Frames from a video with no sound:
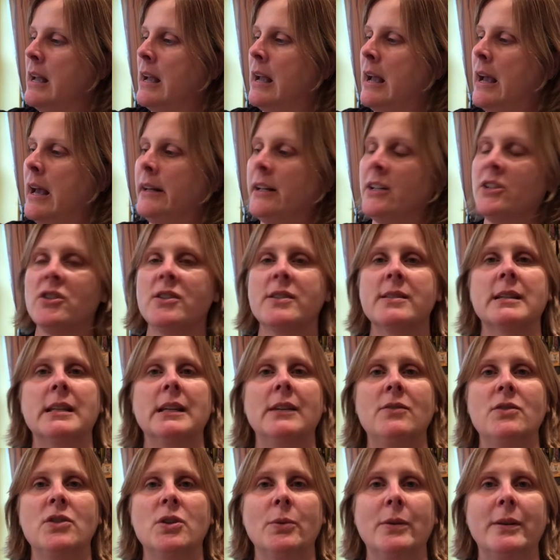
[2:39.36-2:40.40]
And it just
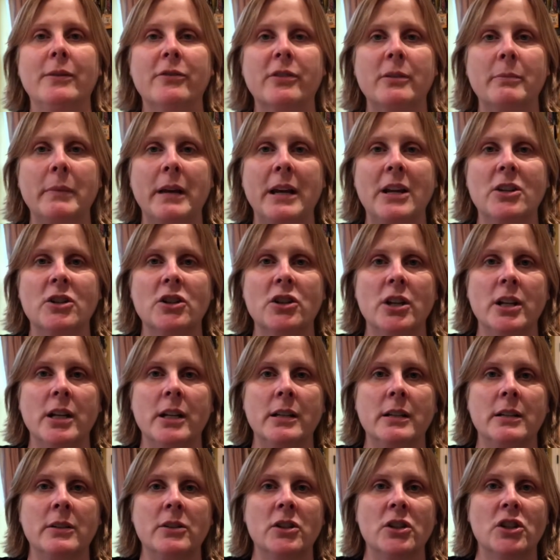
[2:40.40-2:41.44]
gives you
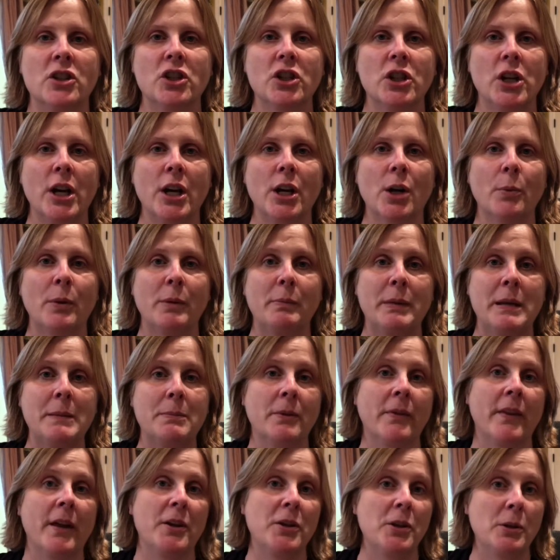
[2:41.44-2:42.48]
information to share with
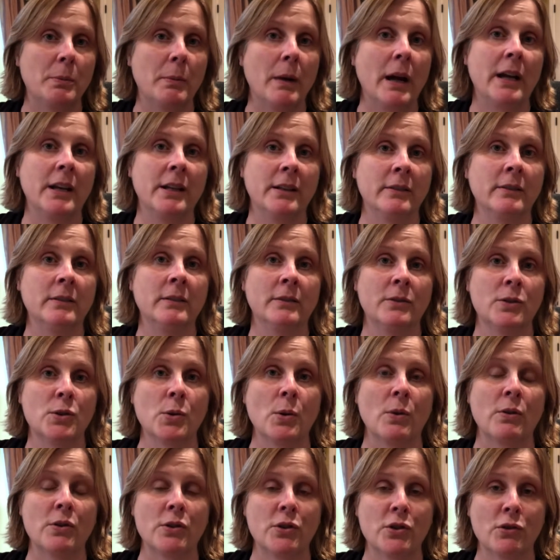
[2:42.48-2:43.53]
people that you might
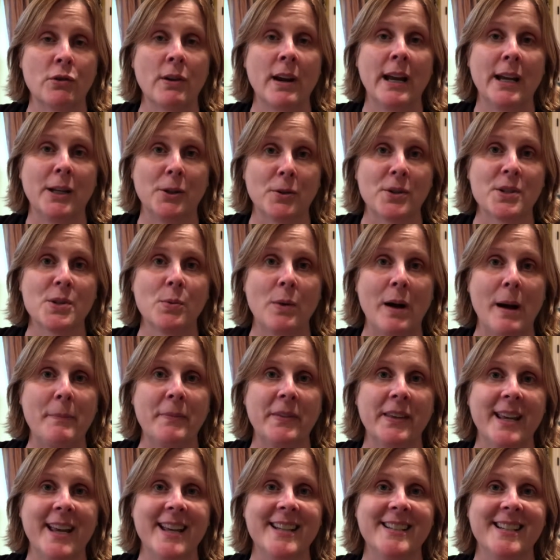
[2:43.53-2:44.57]
trade or swap
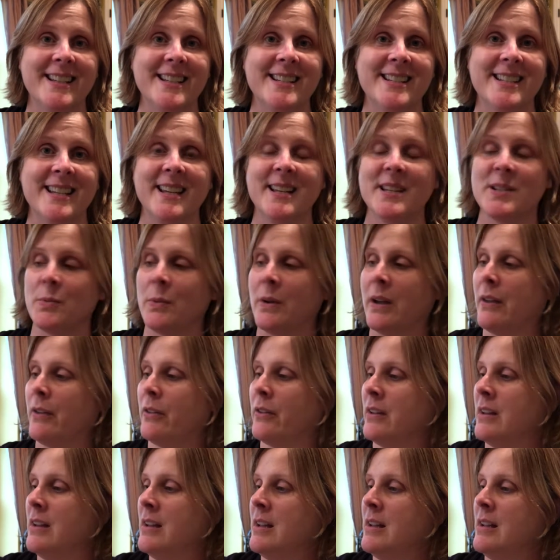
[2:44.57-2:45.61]
the ATCs
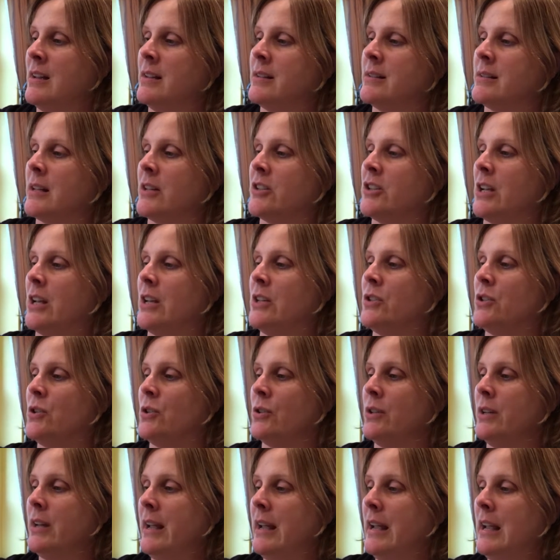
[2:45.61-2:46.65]
with, such as
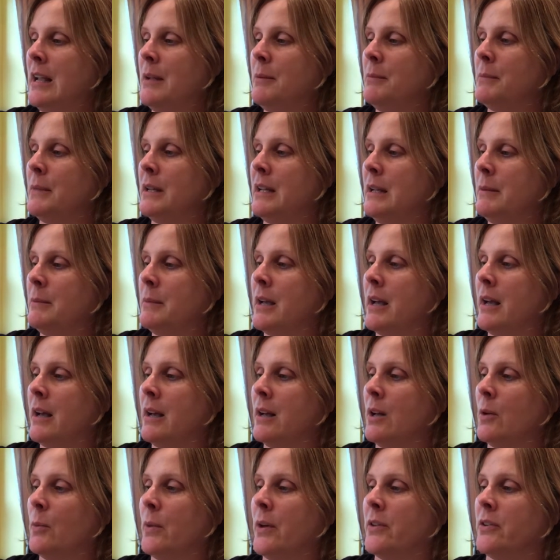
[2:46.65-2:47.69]
your name,
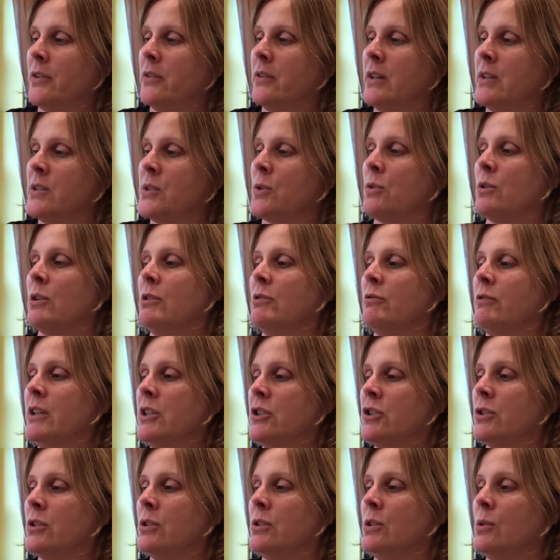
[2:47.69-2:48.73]
email, whether these are
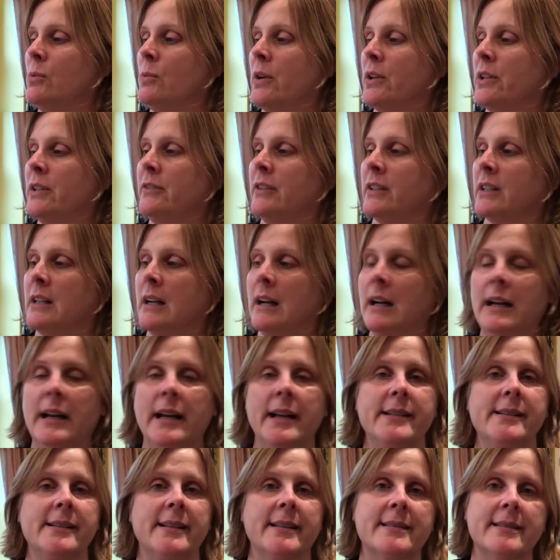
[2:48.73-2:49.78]
original, one of a
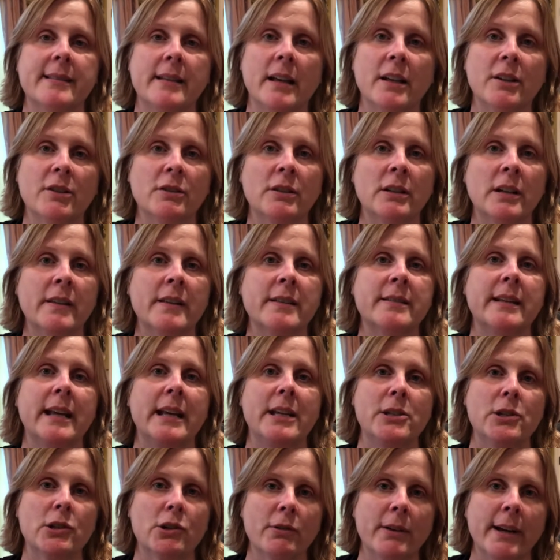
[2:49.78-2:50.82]
kind, etc., the
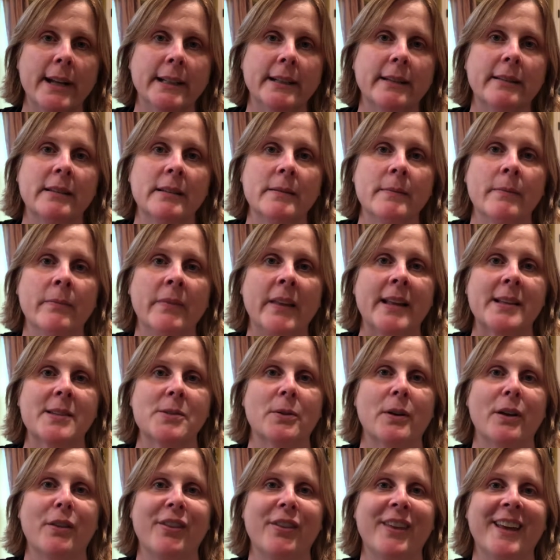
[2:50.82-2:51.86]
date you created them, that
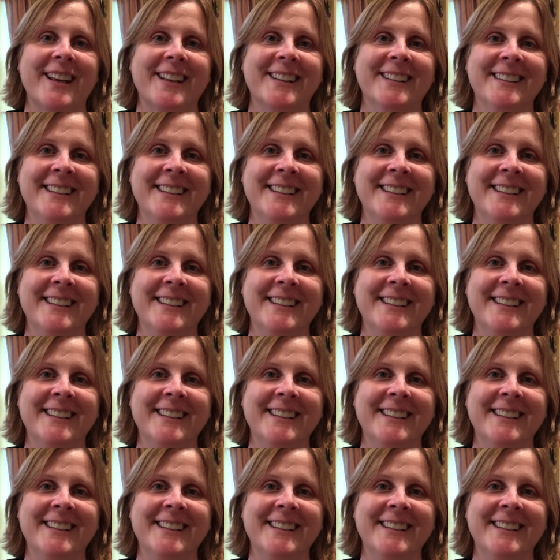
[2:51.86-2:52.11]
sort of thing.